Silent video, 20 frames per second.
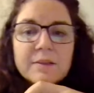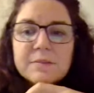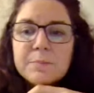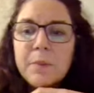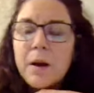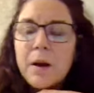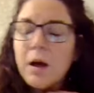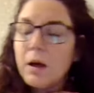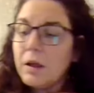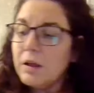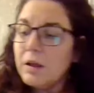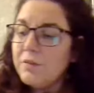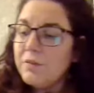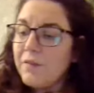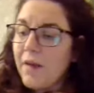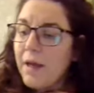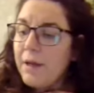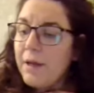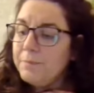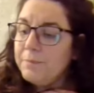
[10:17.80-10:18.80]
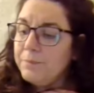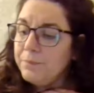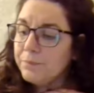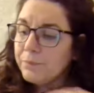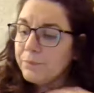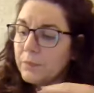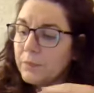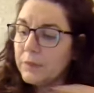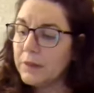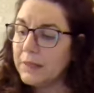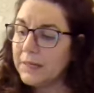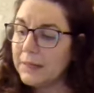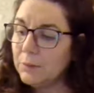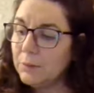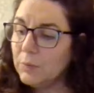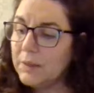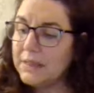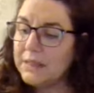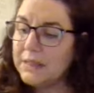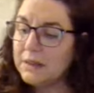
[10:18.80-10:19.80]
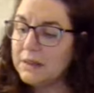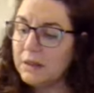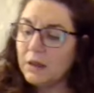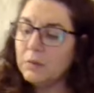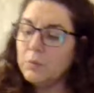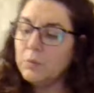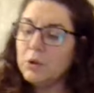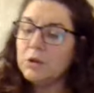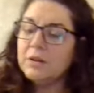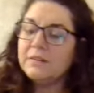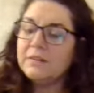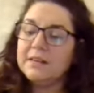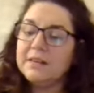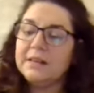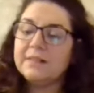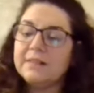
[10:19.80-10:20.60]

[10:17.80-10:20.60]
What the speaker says: as part of within the community,